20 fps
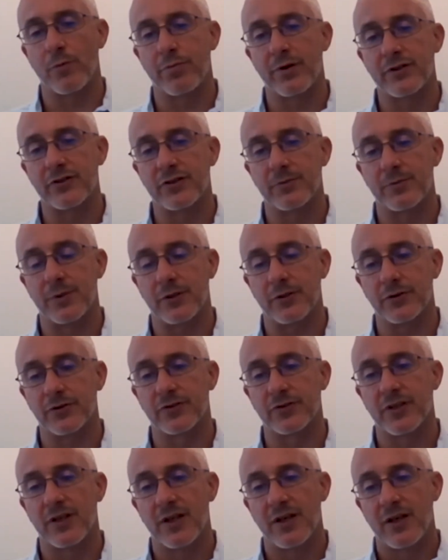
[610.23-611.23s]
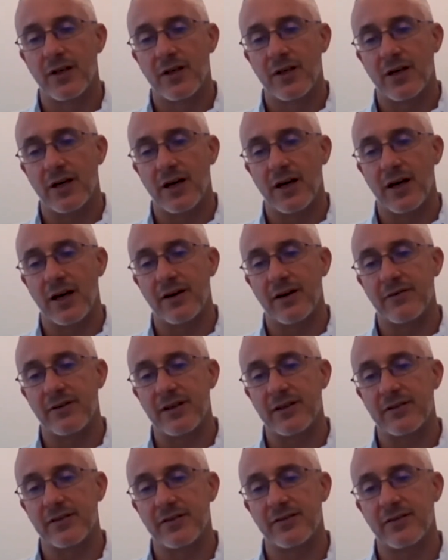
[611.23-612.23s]
principles
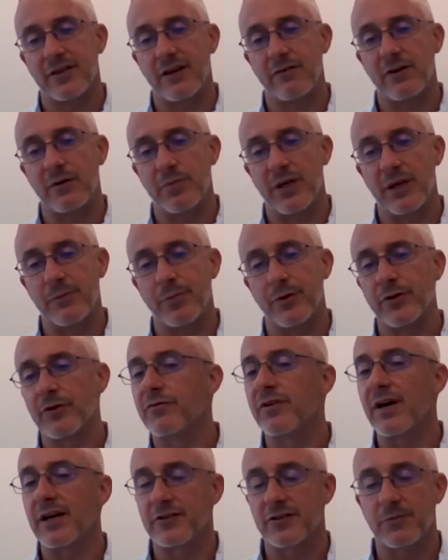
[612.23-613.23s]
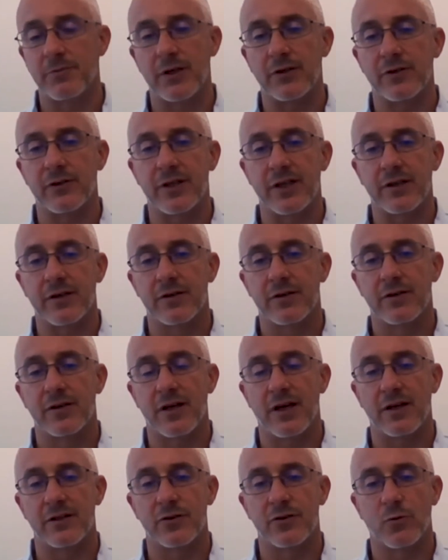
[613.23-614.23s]
is giving people the flexibility
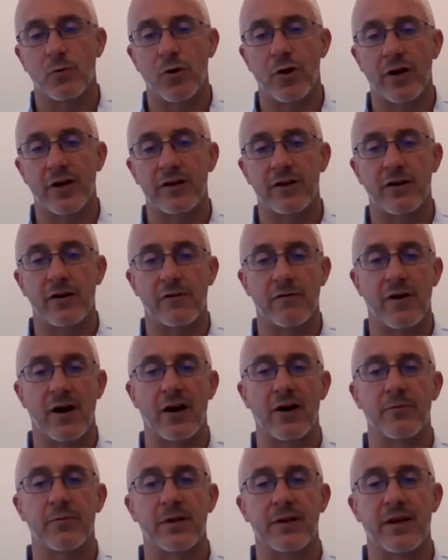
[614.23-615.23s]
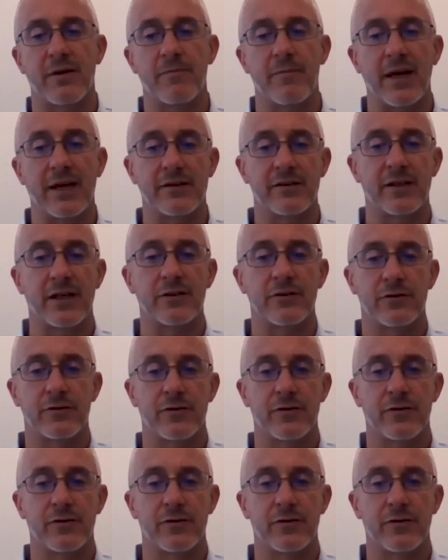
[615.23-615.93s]
to work in an environment that makes sense